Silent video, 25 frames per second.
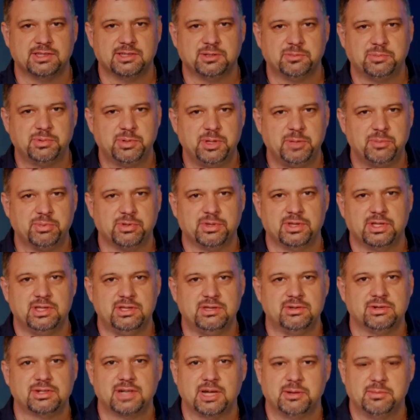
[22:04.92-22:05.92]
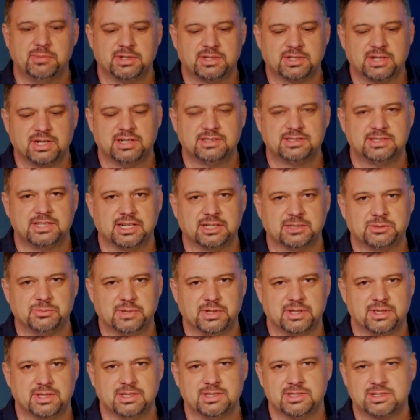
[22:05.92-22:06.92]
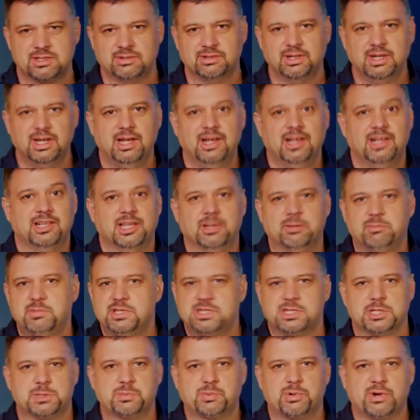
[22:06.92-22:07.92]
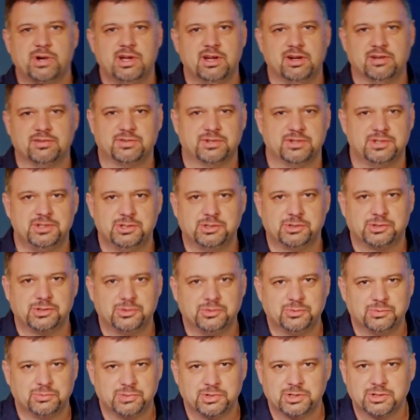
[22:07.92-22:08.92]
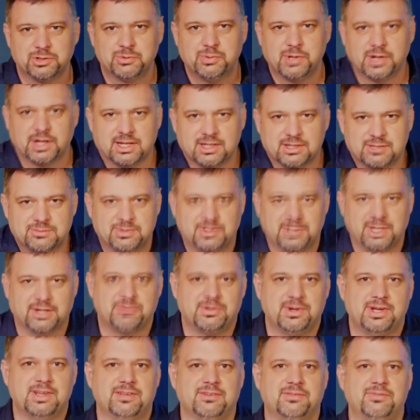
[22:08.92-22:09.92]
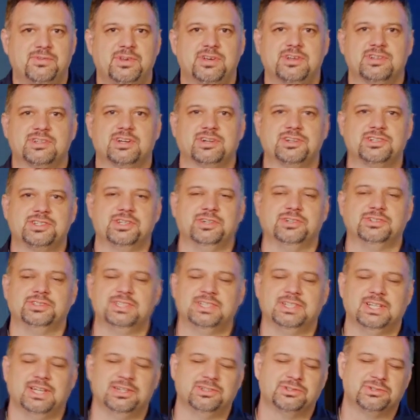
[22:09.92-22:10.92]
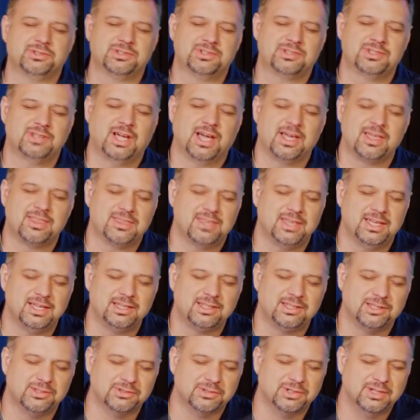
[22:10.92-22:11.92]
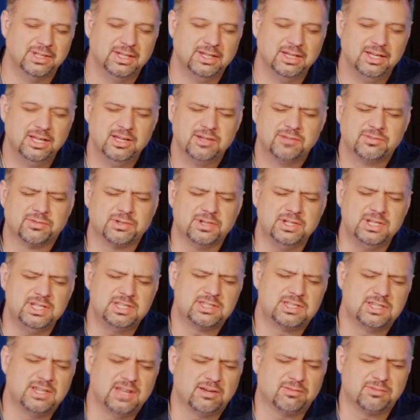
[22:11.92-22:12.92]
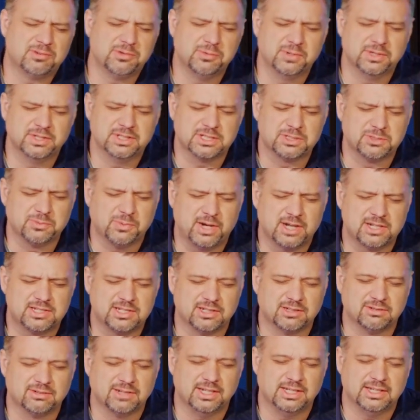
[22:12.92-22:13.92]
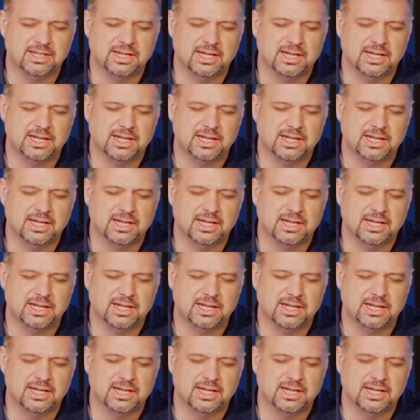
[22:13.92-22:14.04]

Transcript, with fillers: and the people yes. that you come in contact with. And so let me just pray over you real quick as we get ready to mm-hmm. finish our show today. Lord, I thank you for each and everyone that's watching right